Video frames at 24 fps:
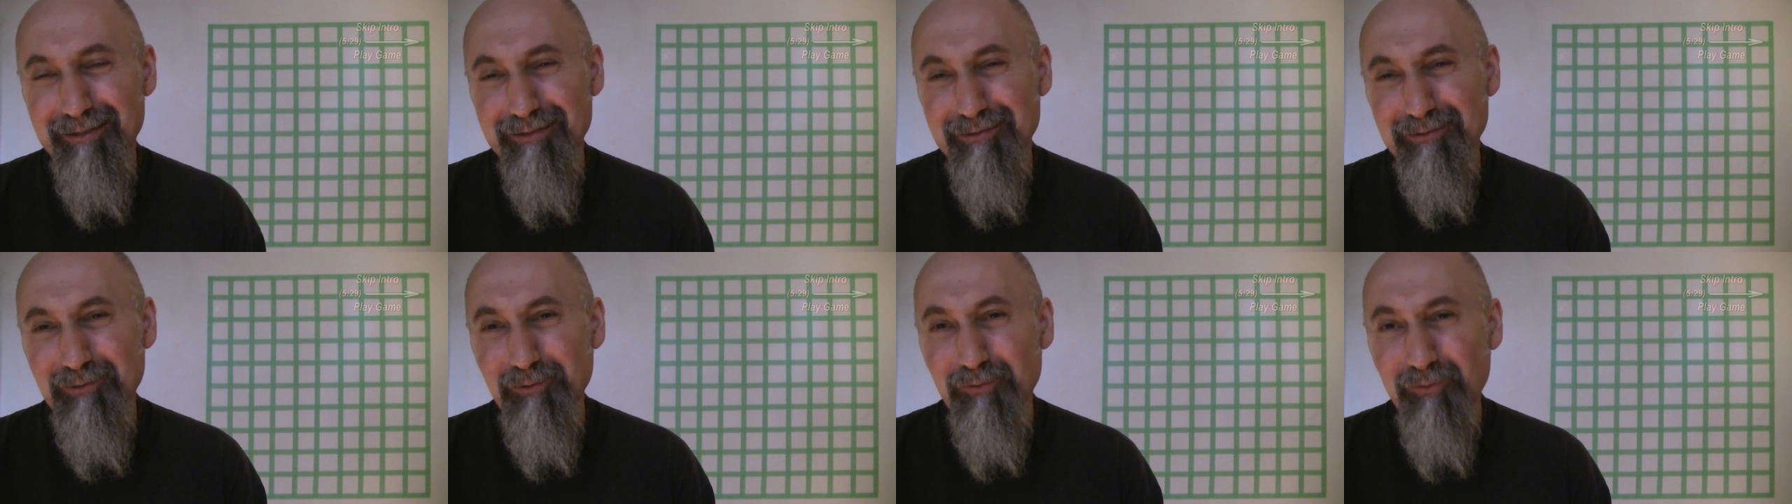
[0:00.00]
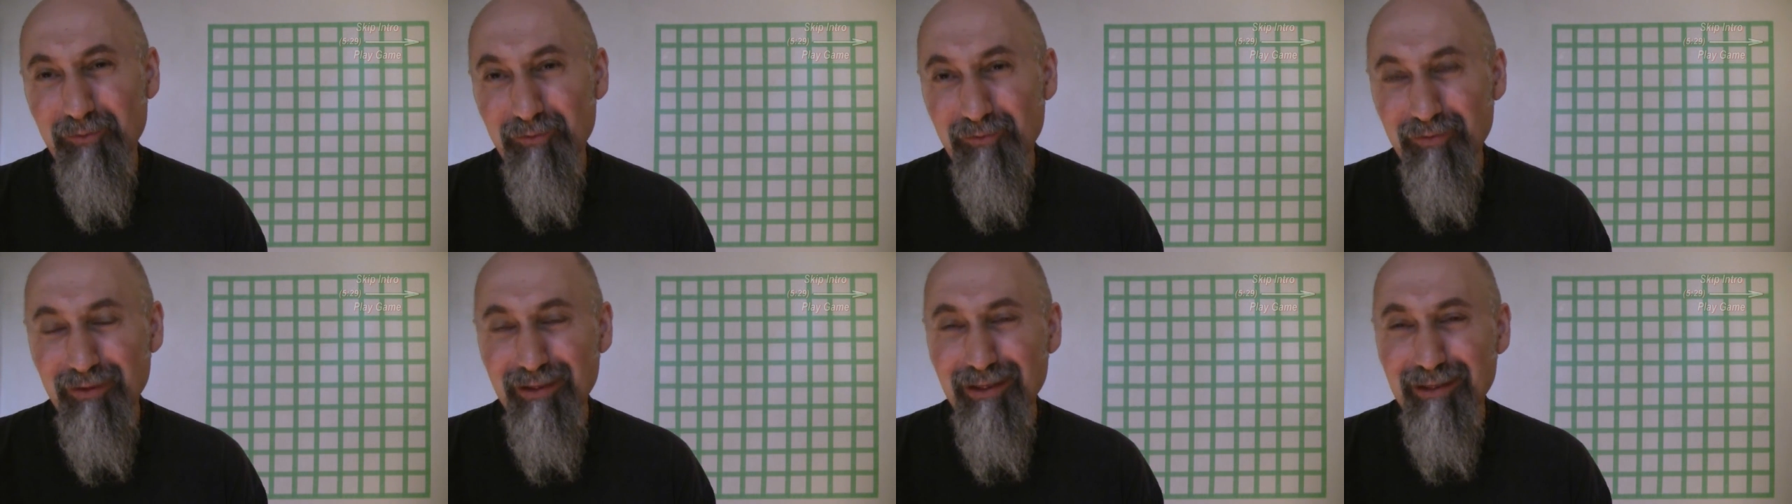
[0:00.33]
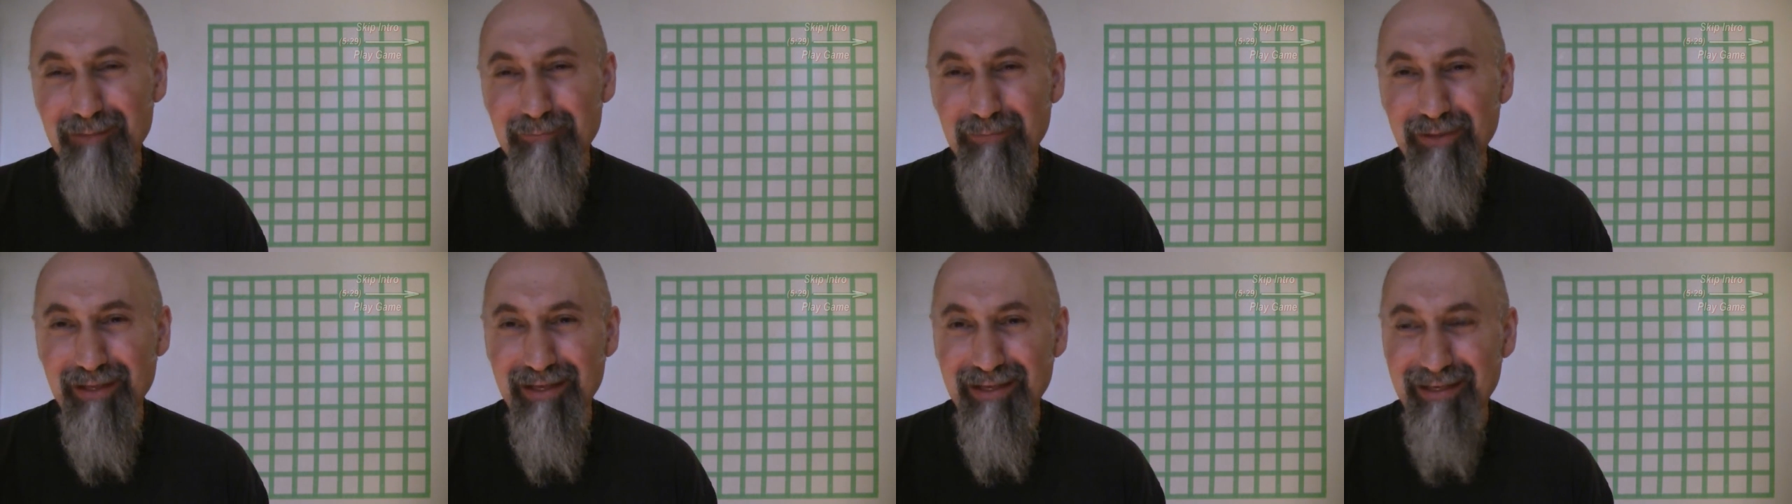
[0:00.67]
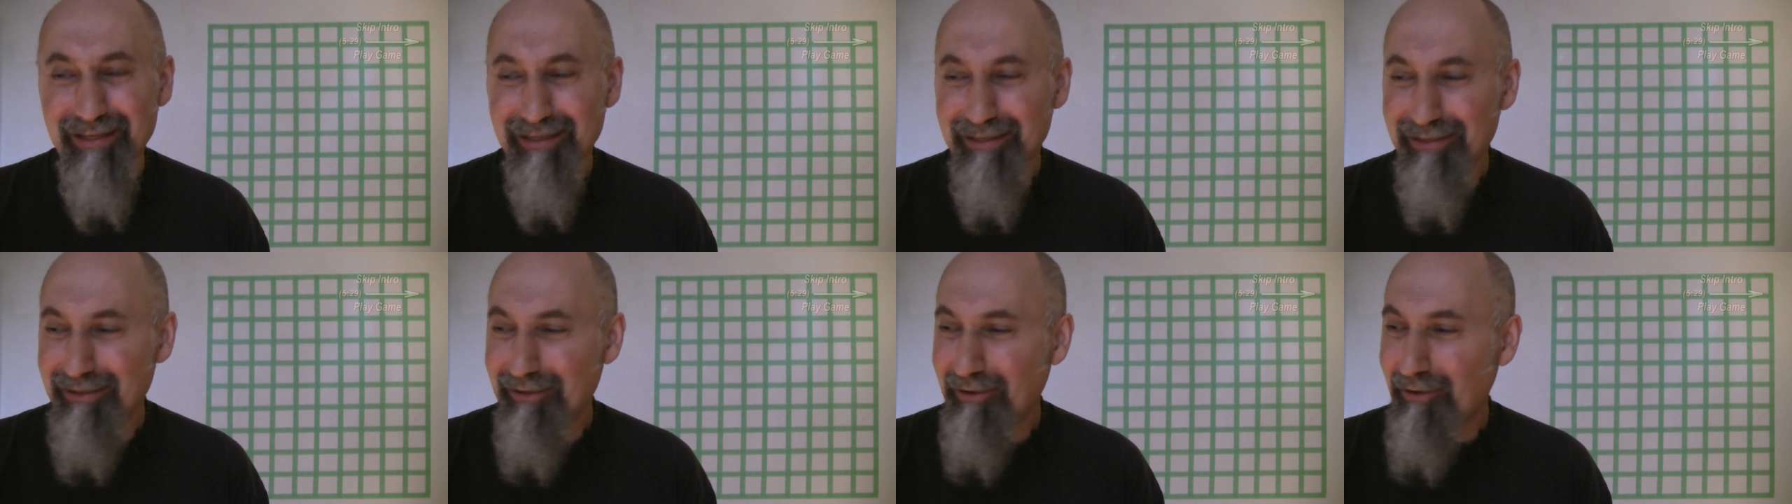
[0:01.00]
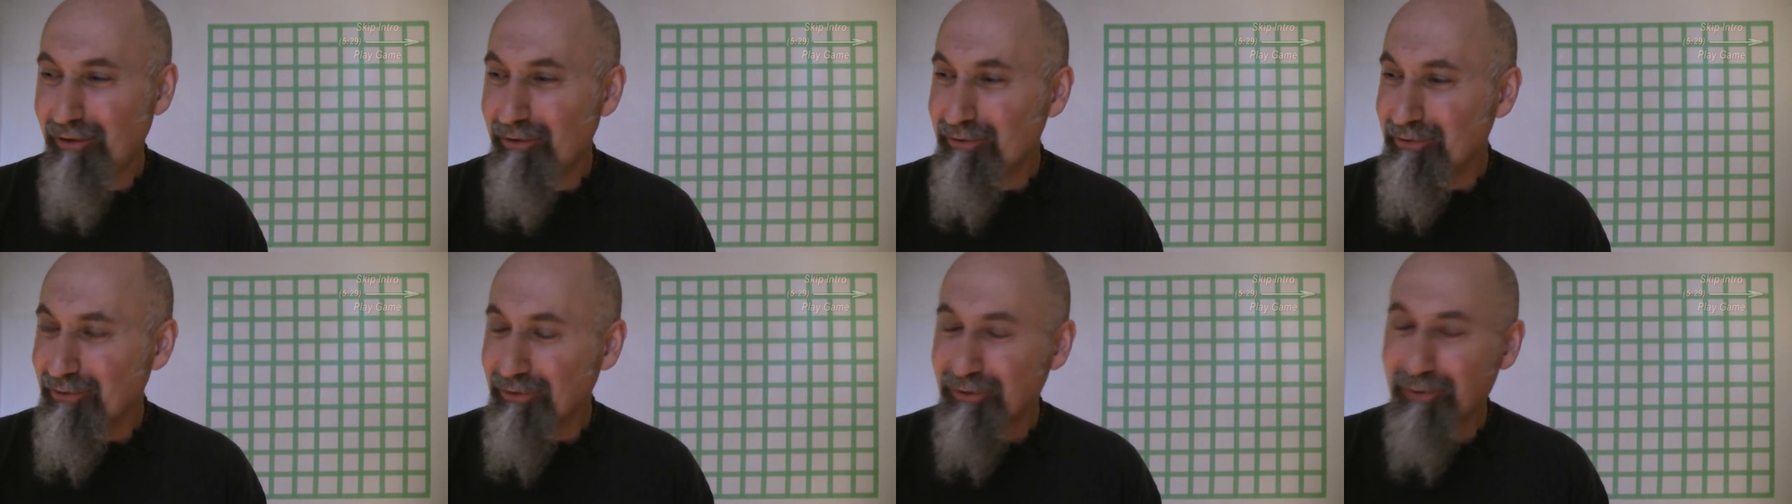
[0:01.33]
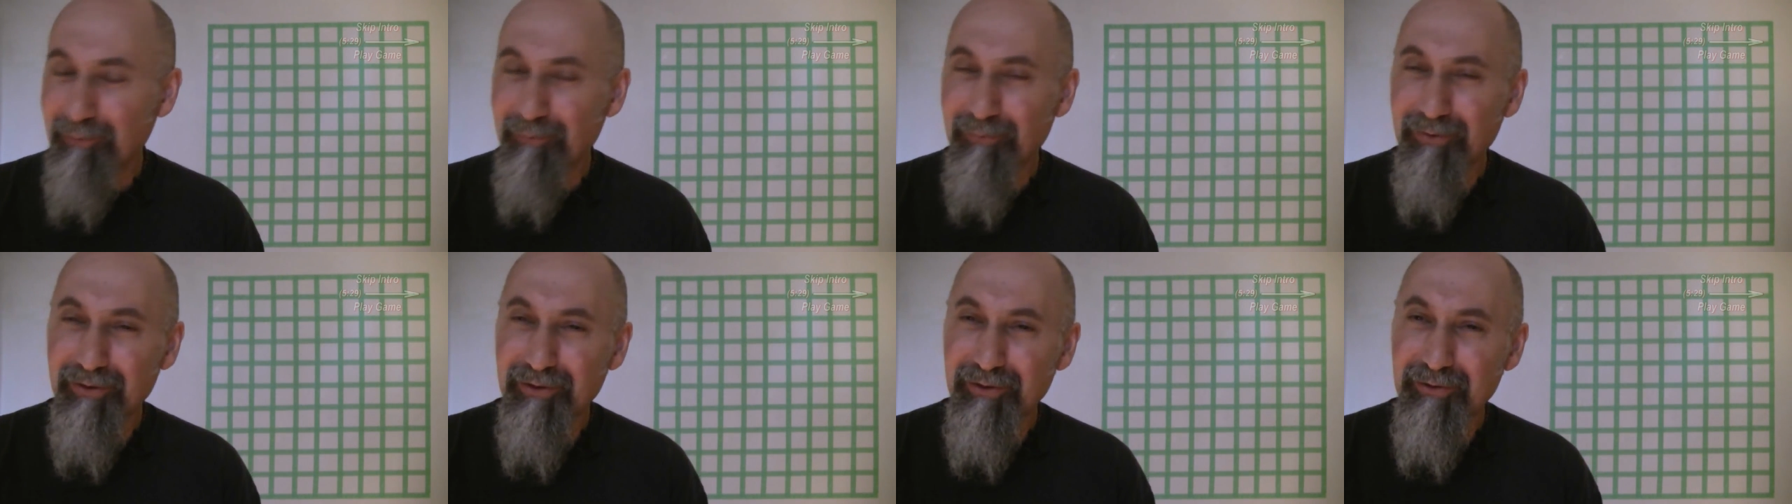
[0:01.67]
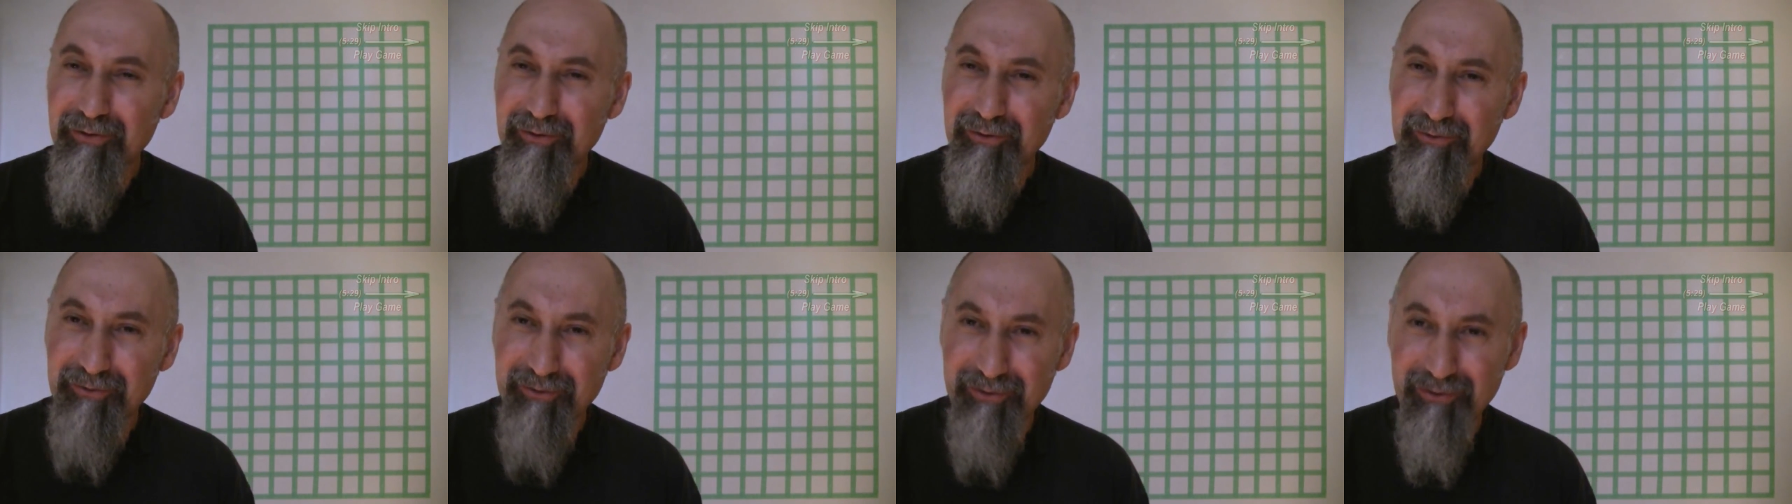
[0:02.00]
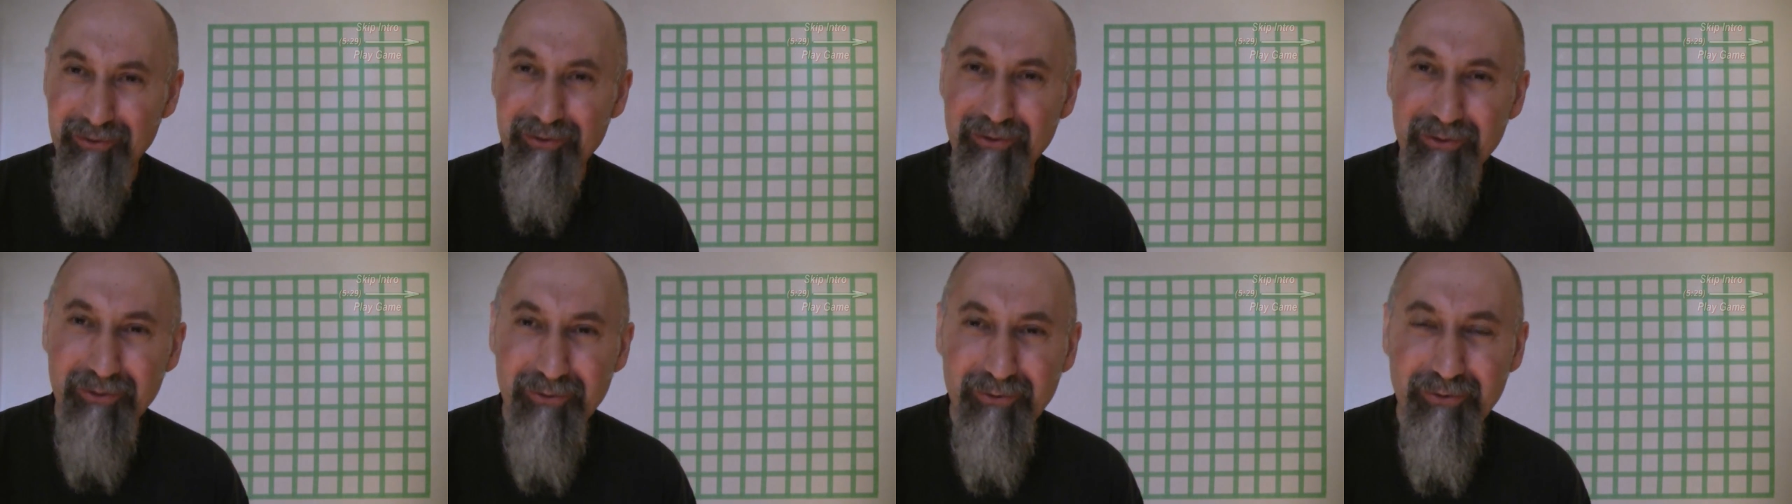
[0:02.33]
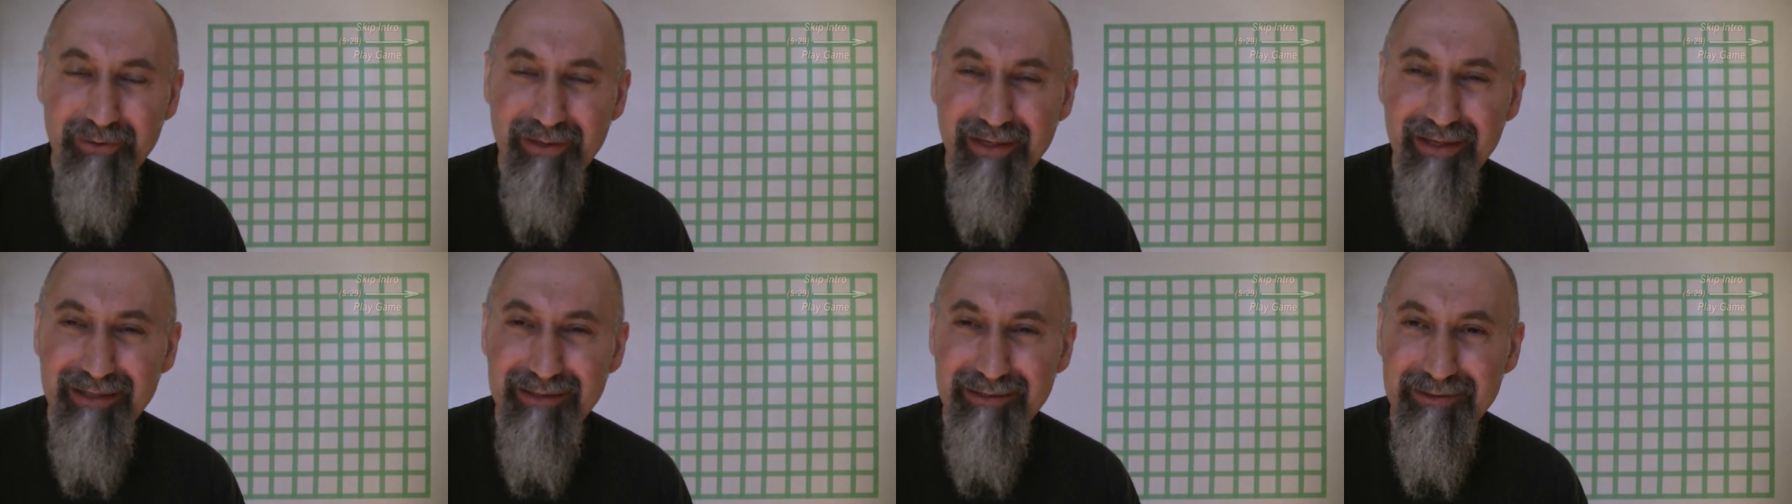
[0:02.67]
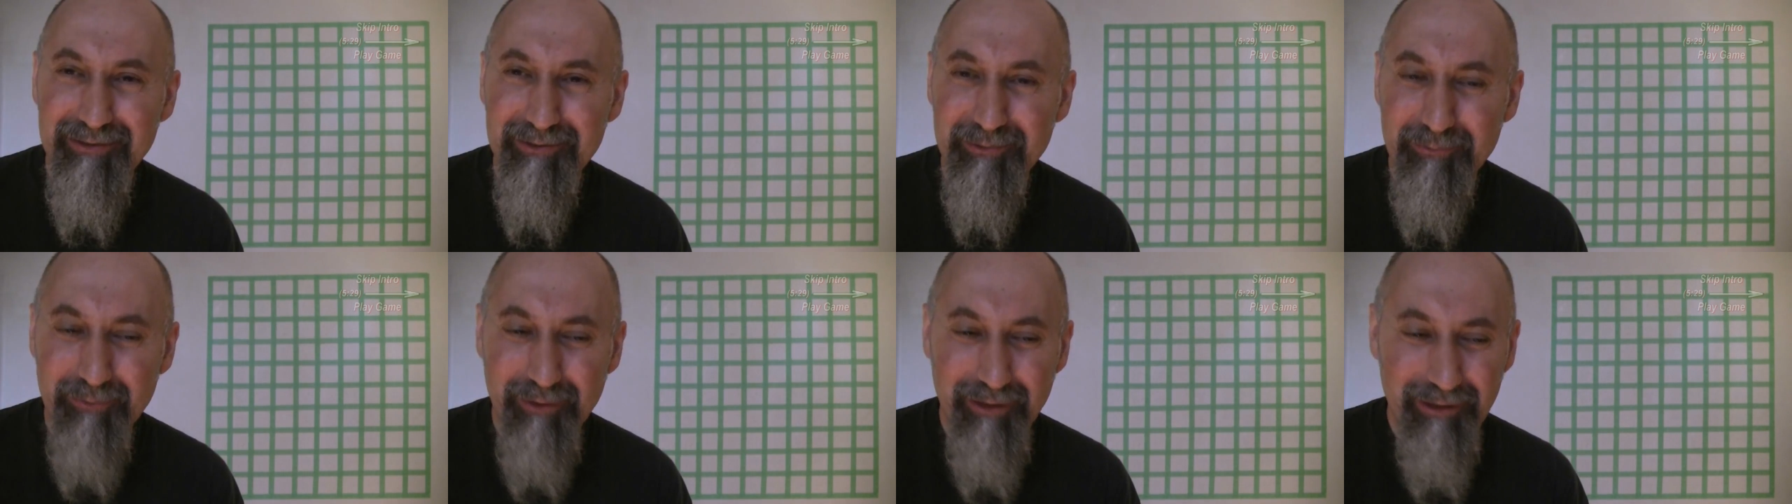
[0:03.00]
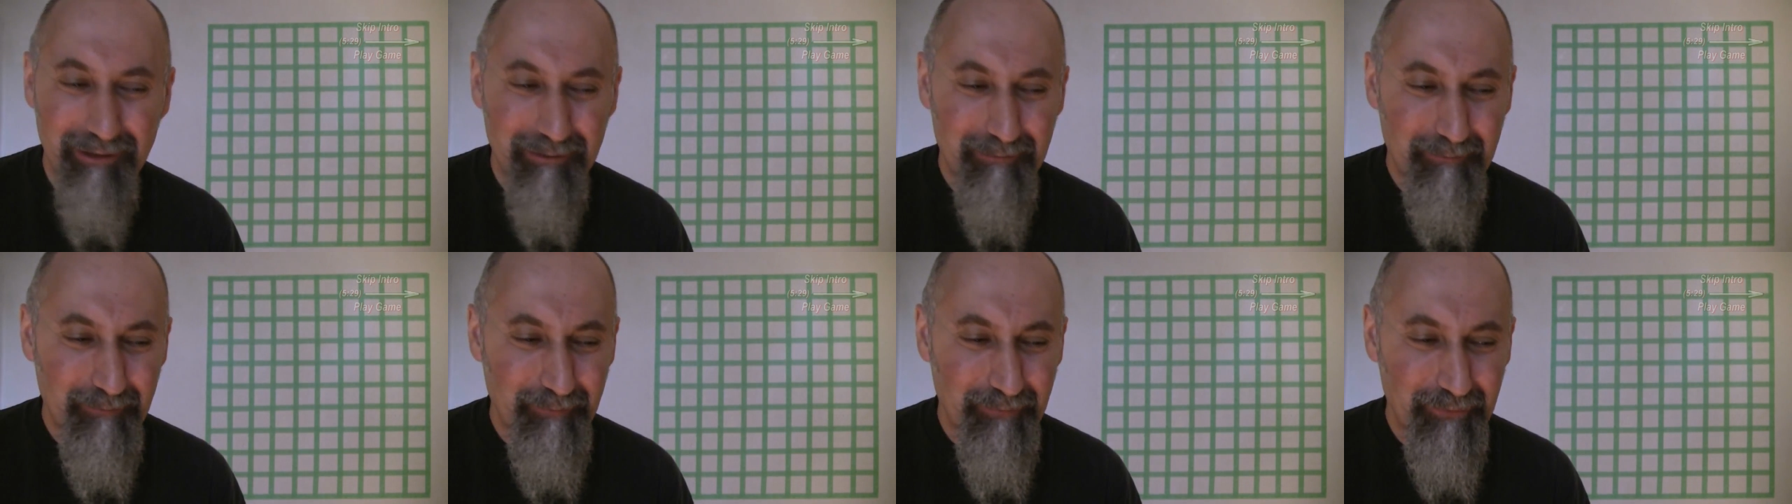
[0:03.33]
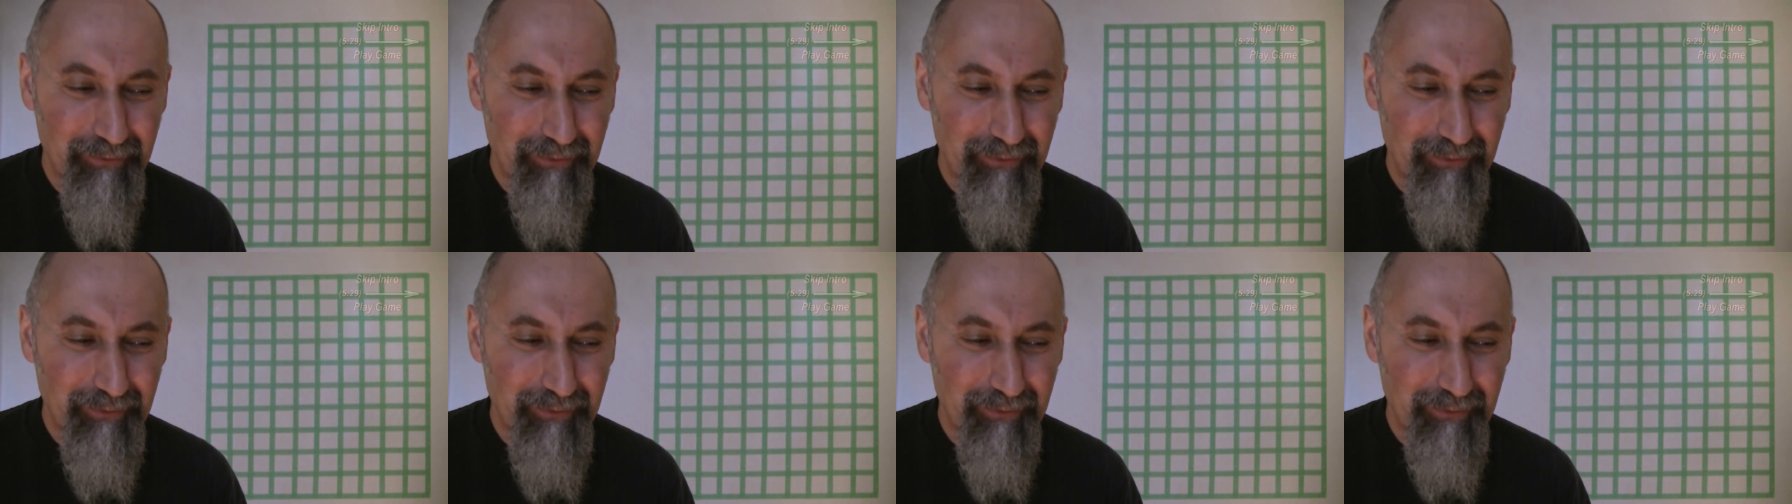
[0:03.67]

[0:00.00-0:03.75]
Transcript: So if you feel like playing it on the computer, you can do that as well.